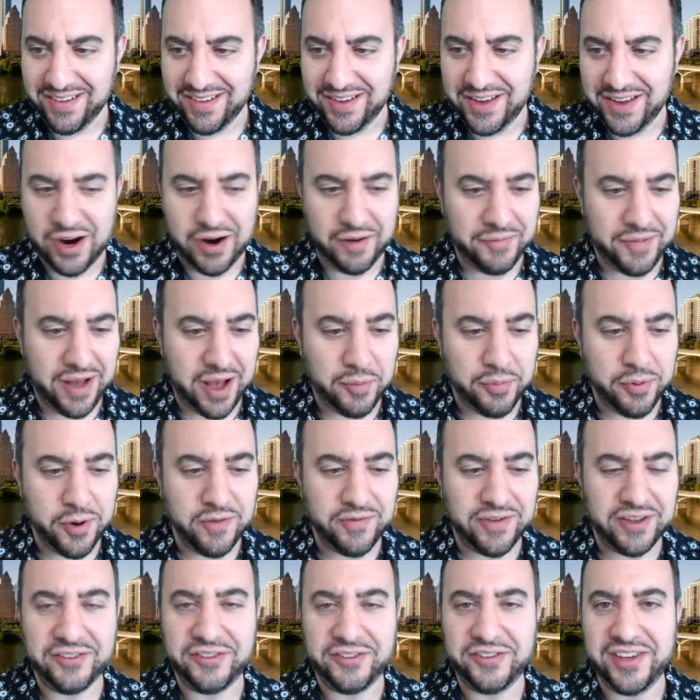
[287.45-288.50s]
Here, I'll prove
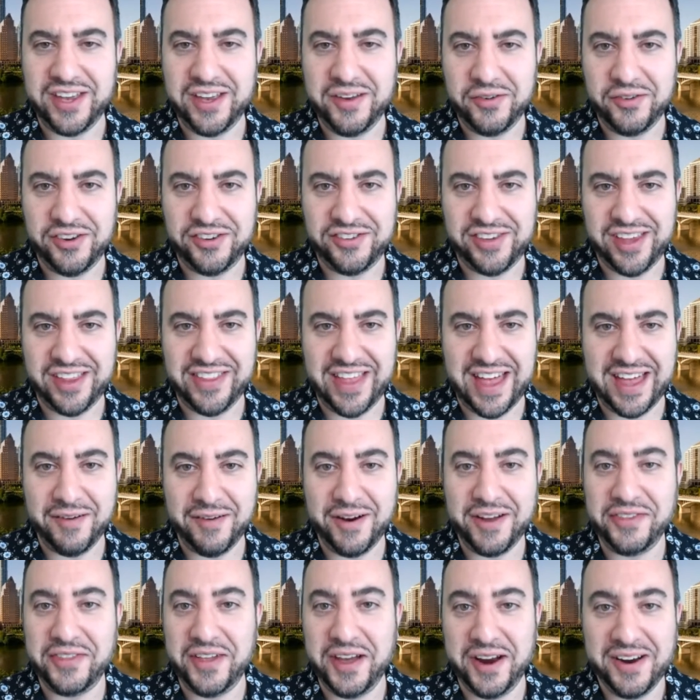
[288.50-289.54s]
it. See, she said that
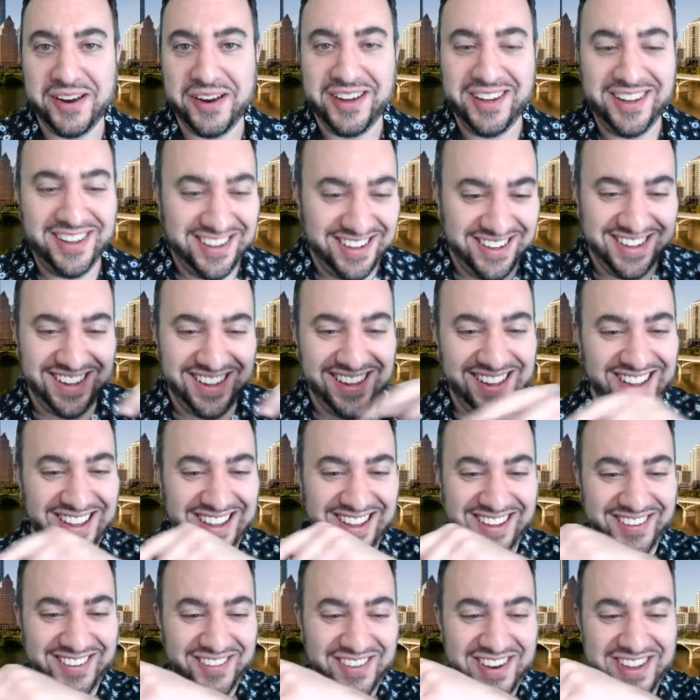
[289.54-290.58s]
right there.
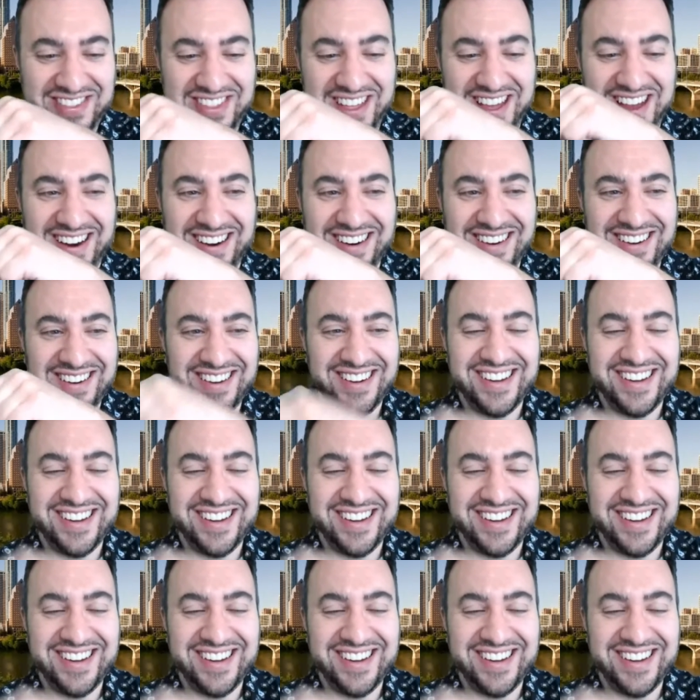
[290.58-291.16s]
Right there.